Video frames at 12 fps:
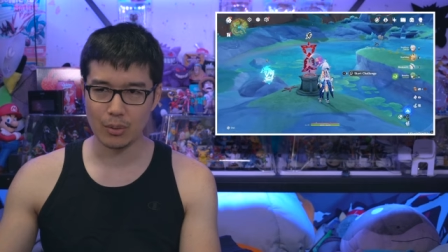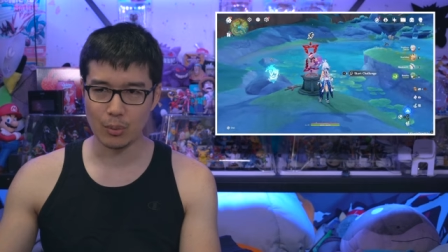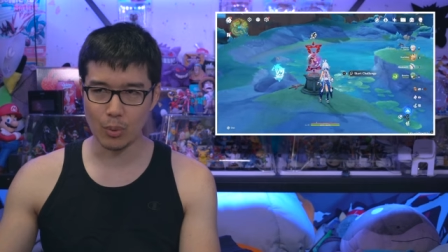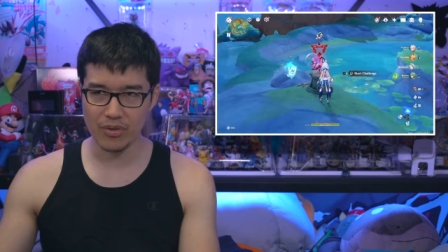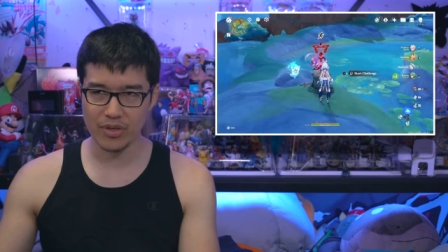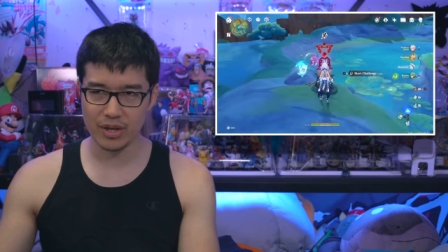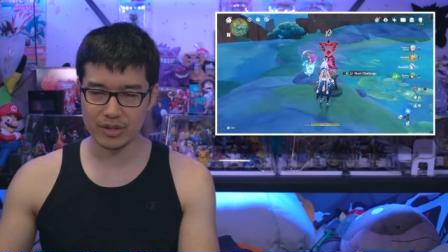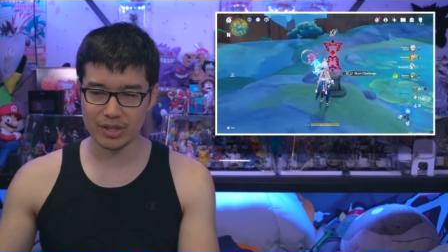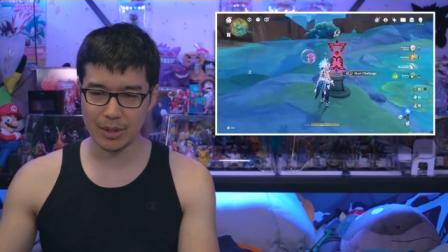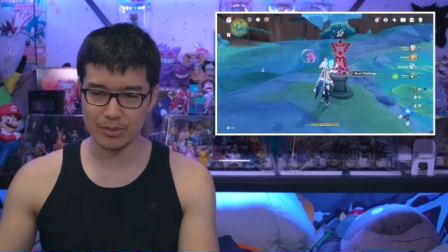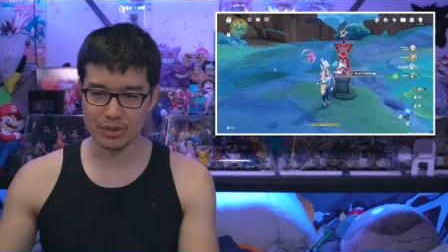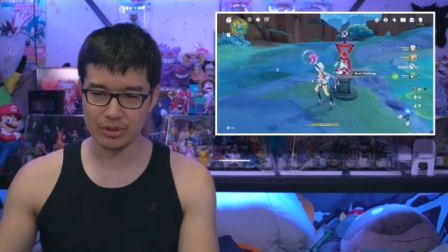with the
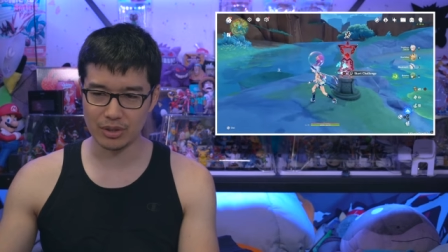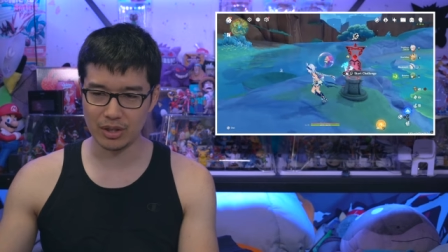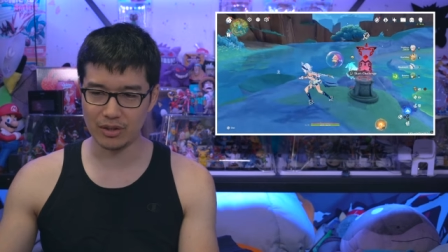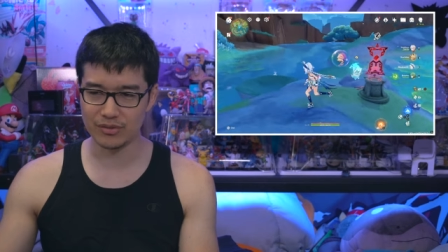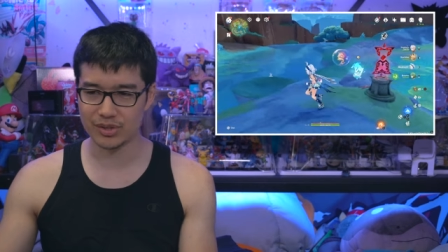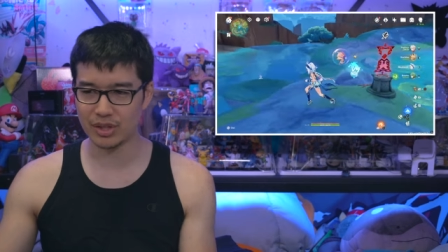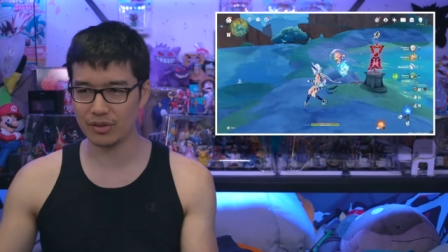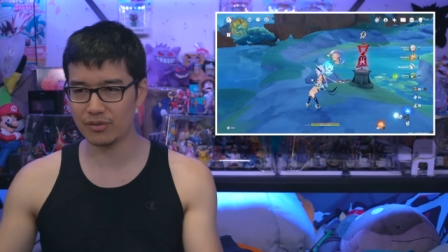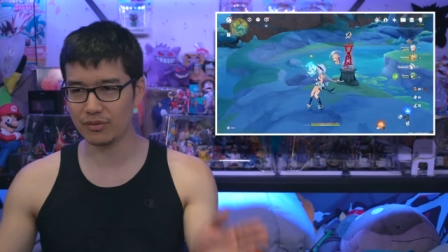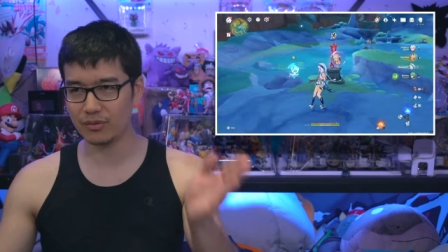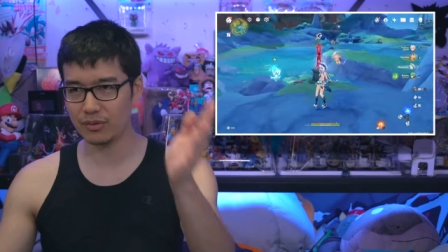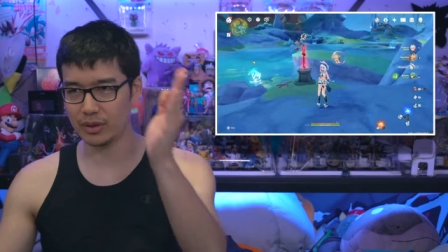exception of stuff
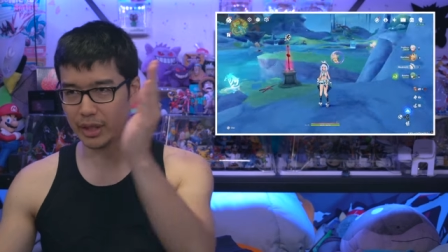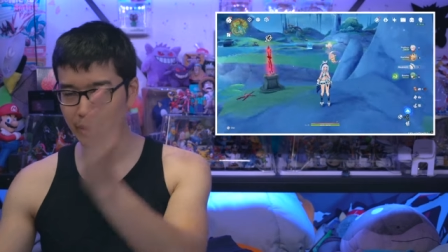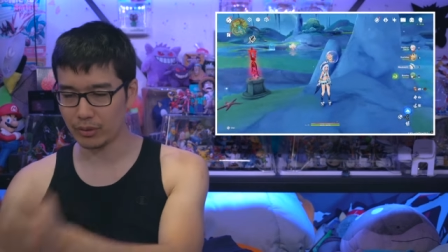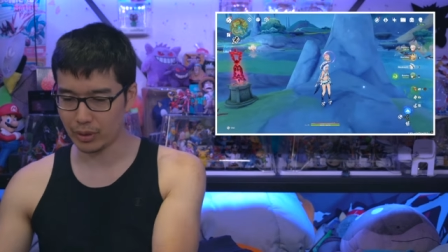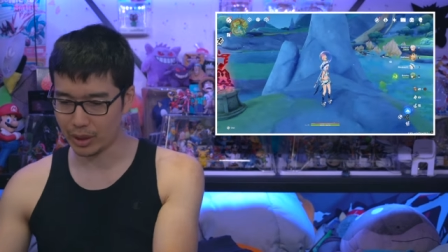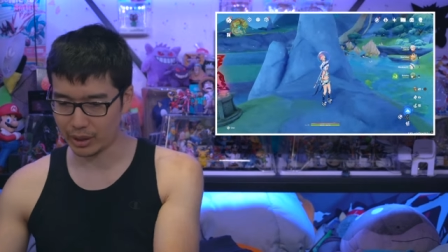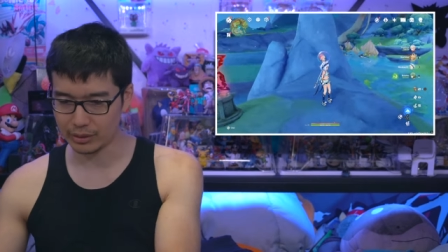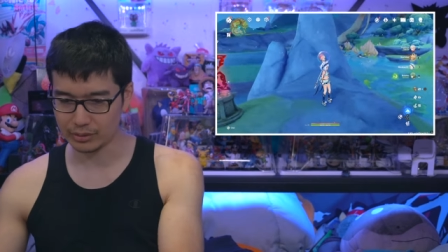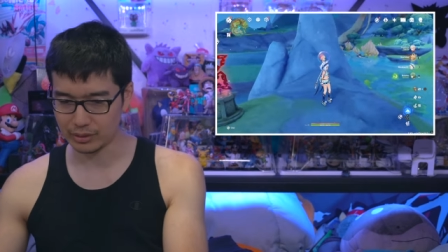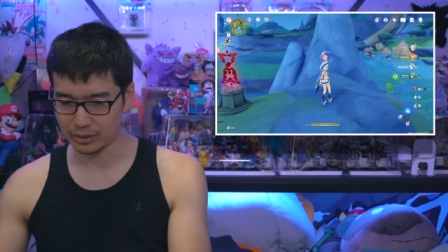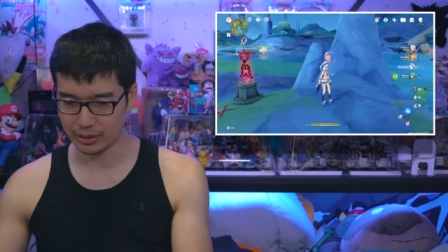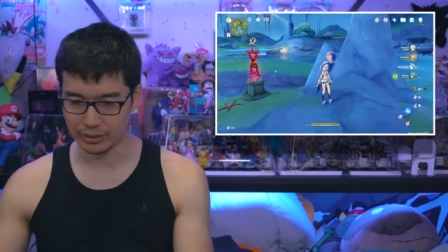later on
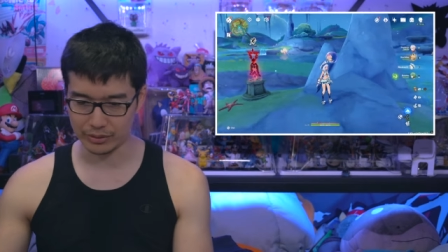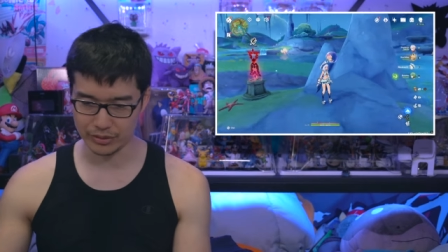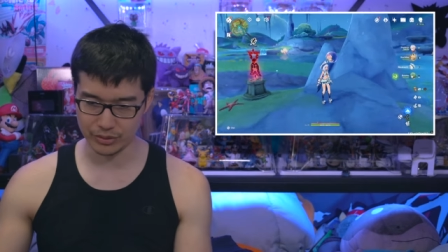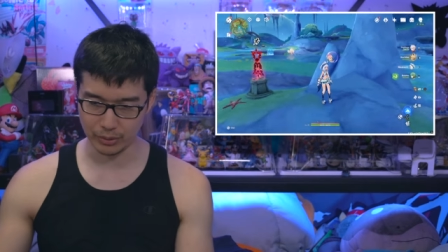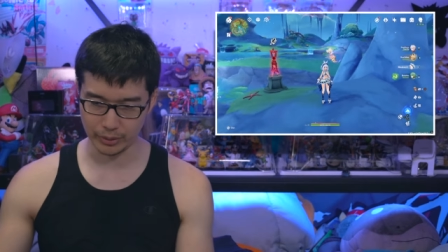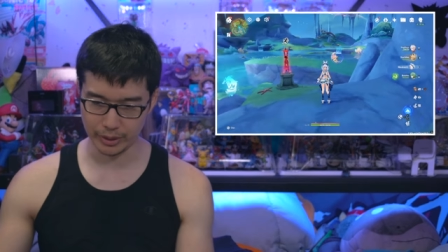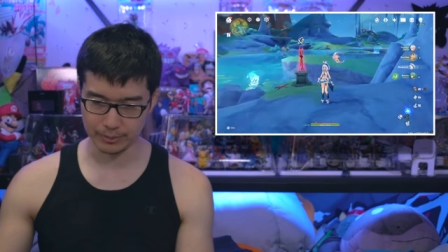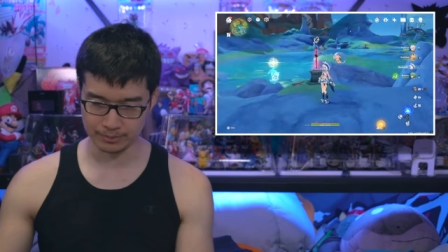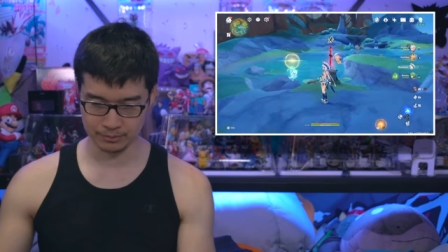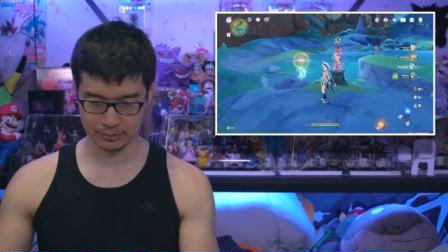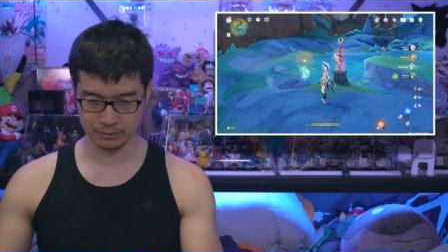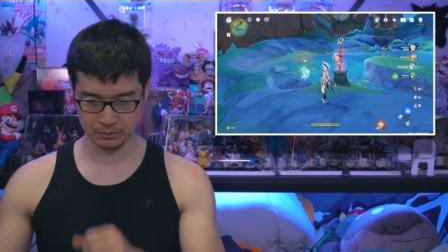in the story.
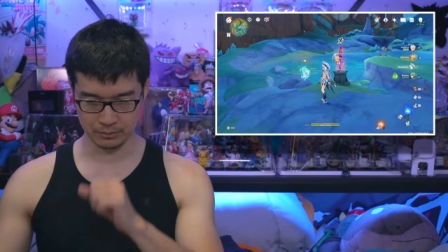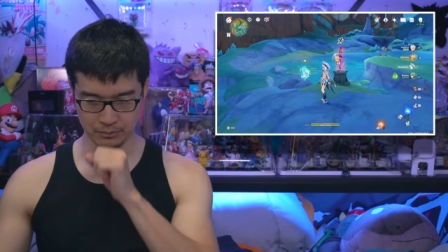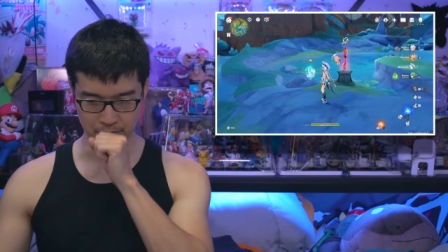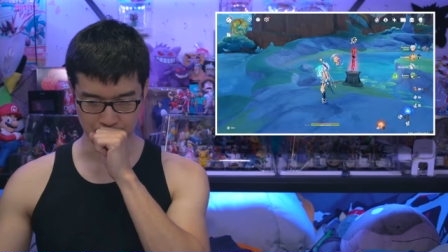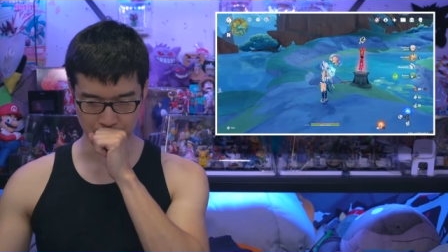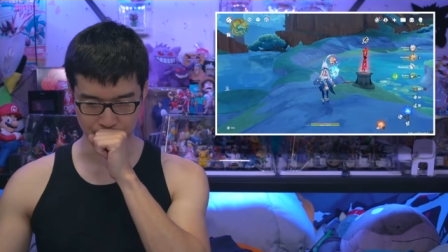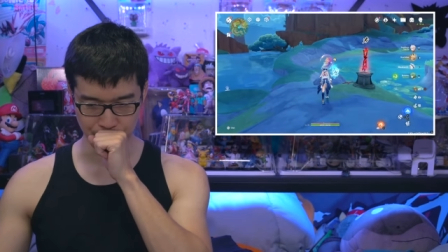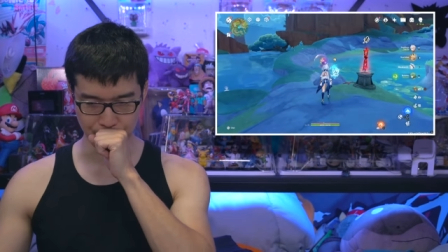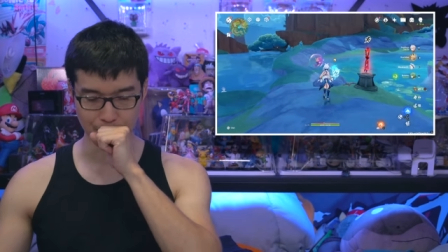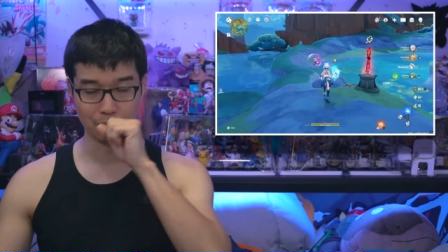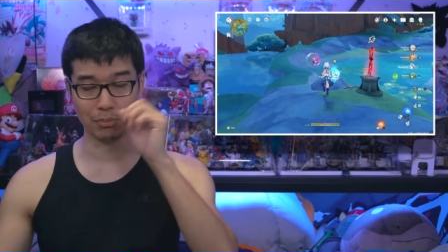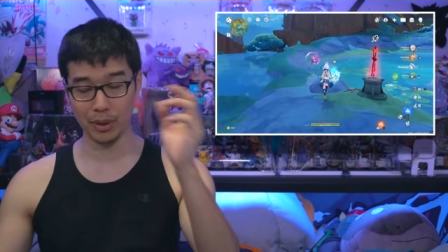
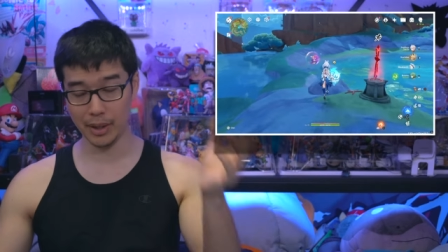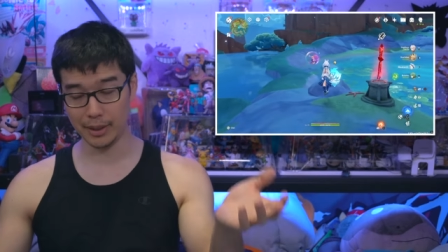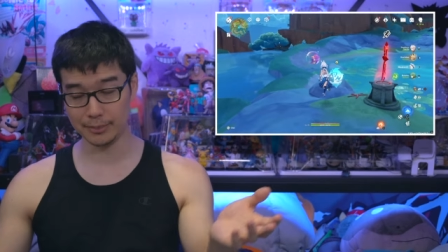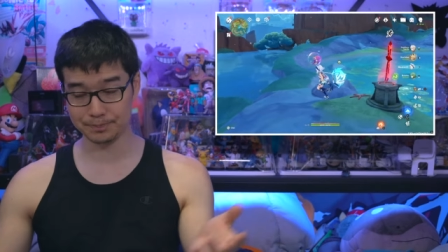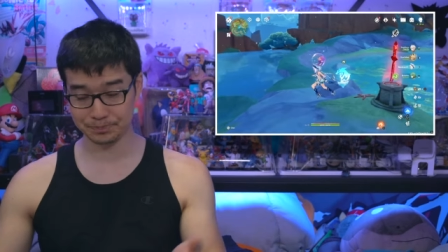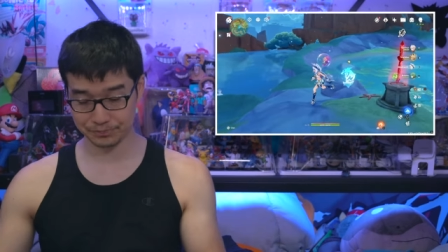But